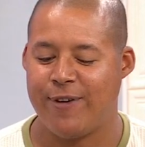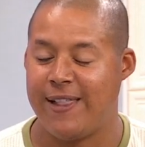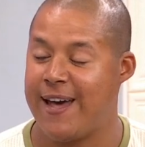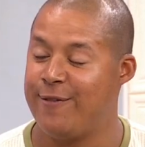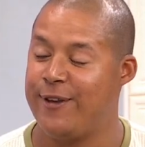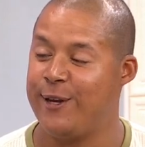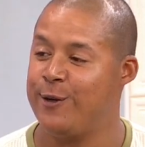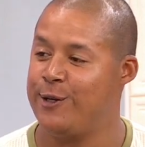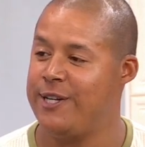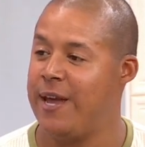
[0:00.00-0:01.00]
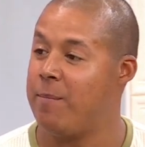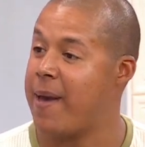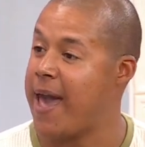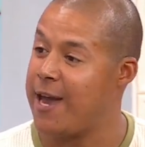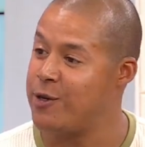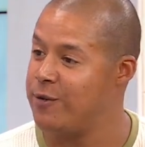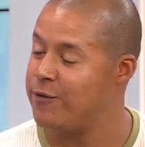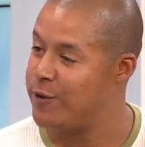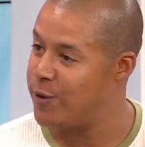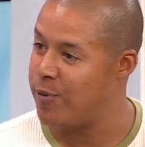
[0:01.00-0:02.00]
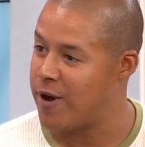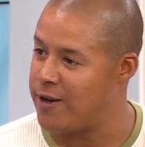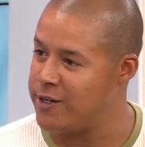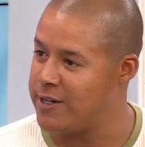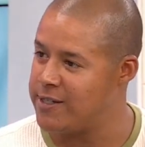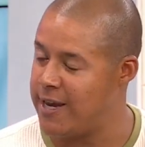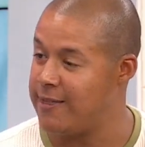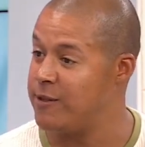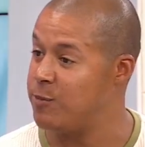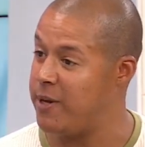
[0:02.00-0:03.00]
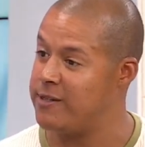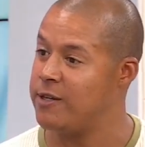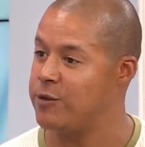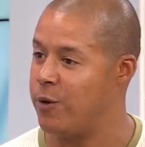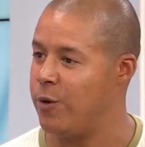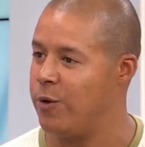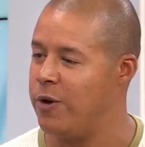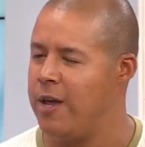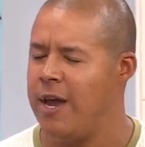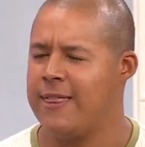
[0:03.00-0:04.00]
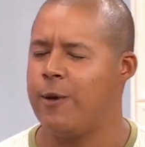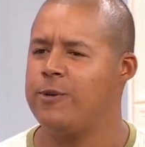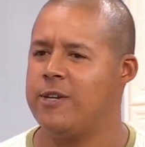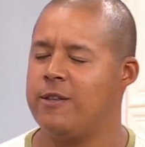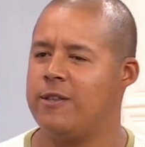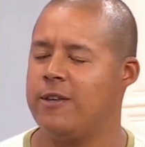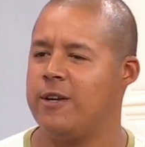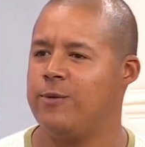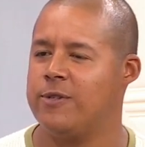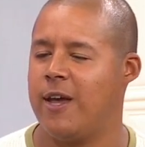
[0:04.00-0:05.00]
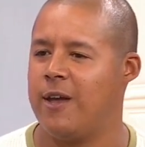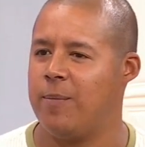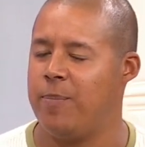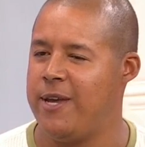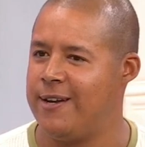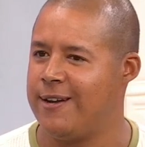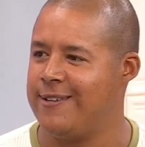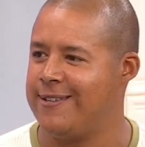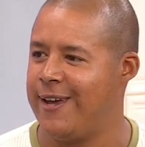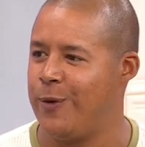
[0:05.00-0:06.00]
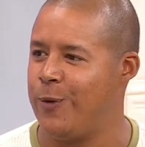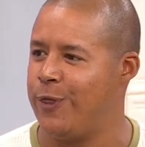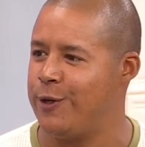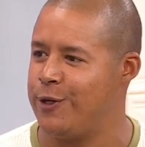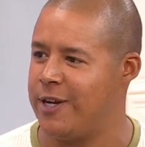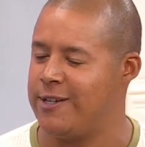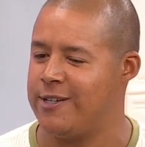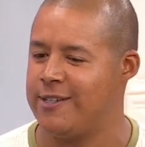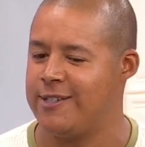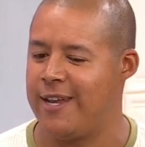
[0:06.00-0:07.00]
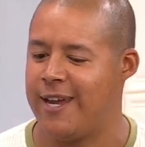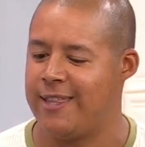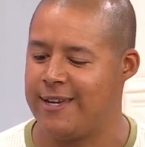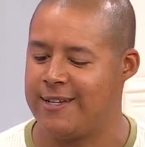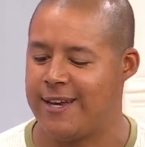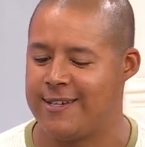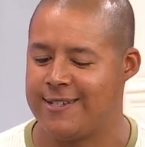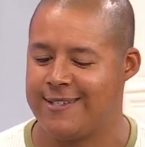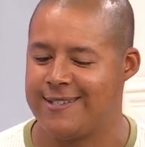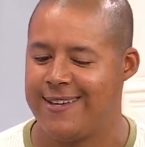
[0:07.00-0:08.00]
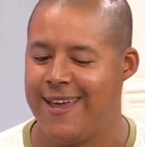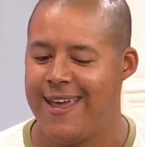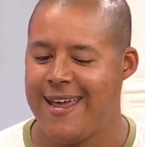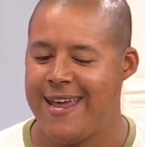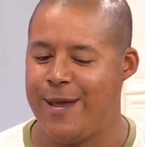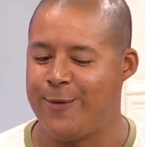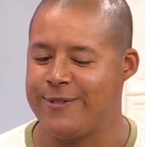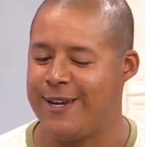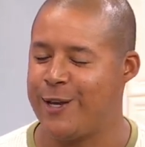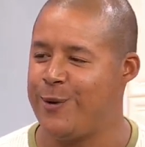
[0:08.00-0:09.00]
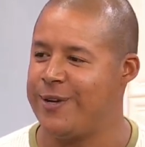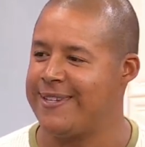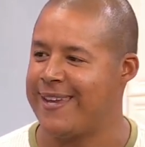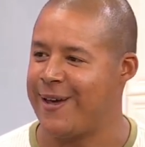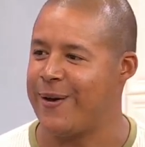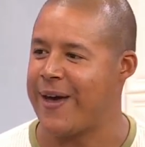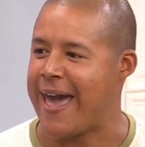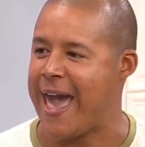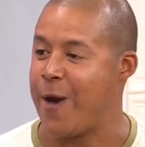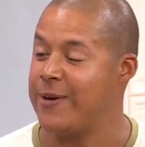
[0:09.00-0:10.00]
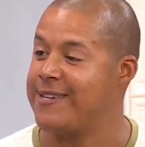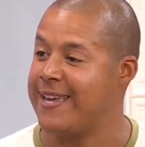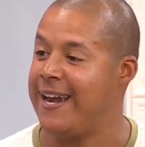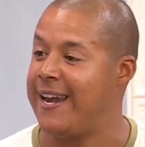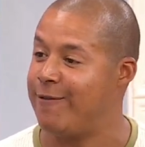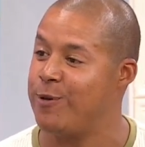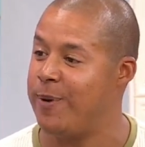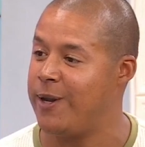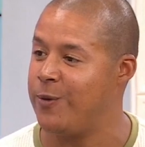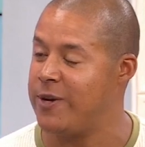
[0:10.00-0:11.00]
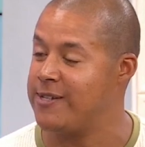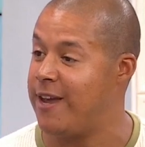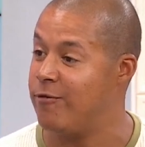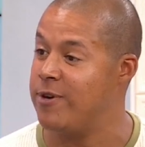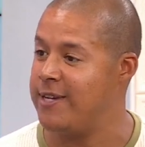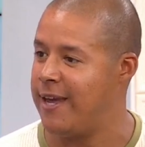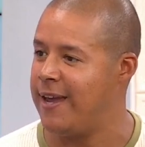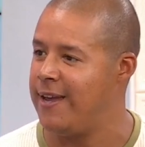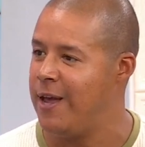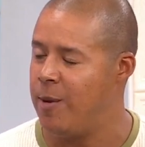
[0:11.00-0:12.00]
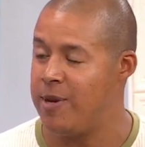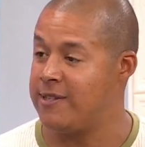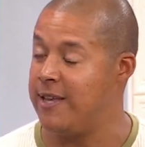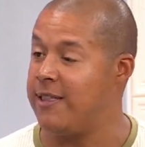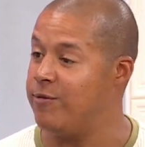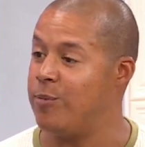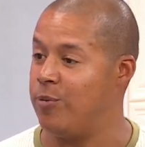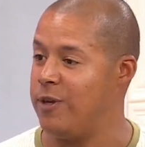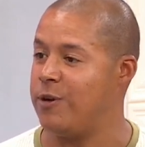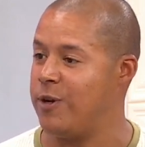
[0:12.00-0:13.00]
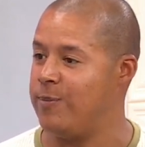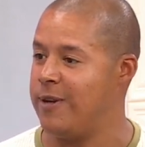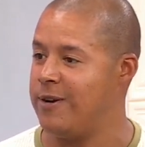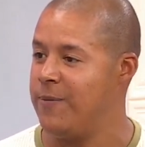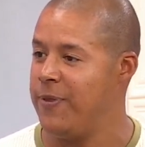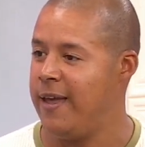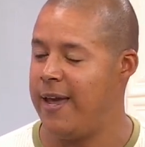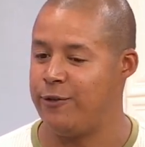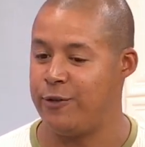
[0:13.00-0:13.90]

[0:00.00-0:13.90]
a lot of energy and passion for their projects and the space as a whole. And that was the other thing. It was like being on set with the judges and the contestants it was like you could tell how excited everybody was every day because they live and breathe crypto. Mm -hmm. And